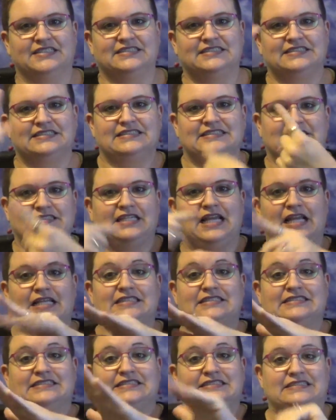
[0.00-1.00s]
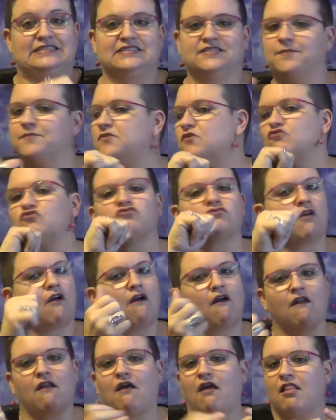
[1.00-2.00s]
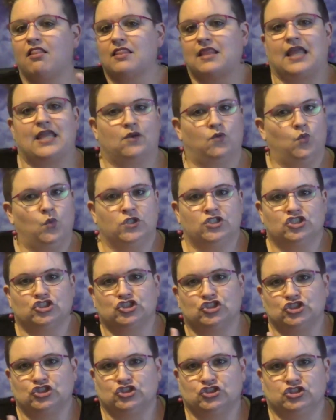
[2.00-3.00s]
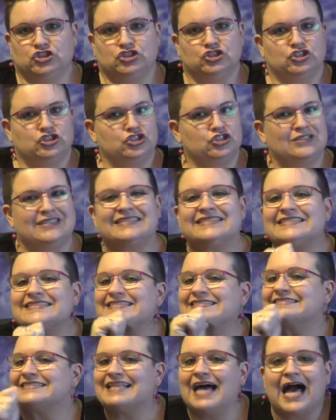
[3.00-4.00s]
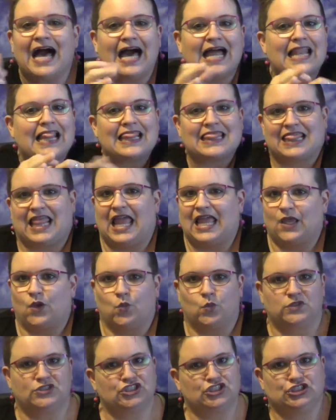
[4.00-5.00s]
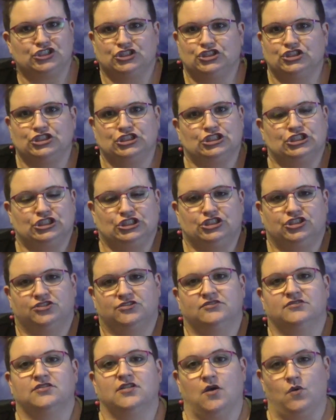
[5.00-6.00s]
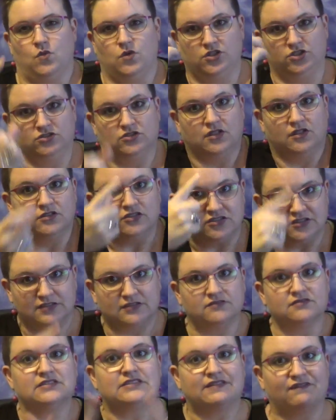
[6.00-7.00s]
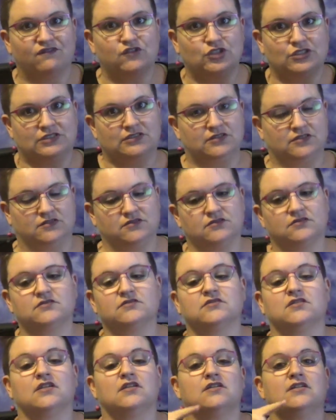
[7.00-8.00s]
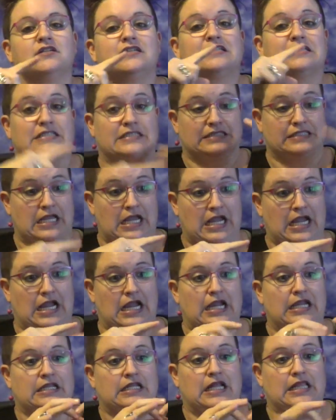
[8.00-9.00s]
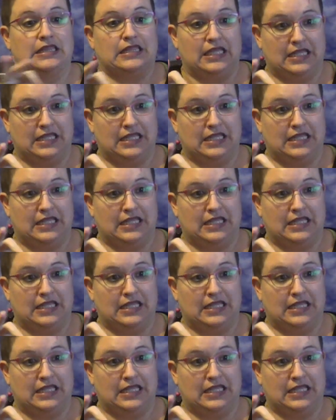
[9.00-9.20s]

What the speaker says: These were all invented signing systems, and they are not a language, okay? It is not a language. Keep that in mind. You have to understand the difference.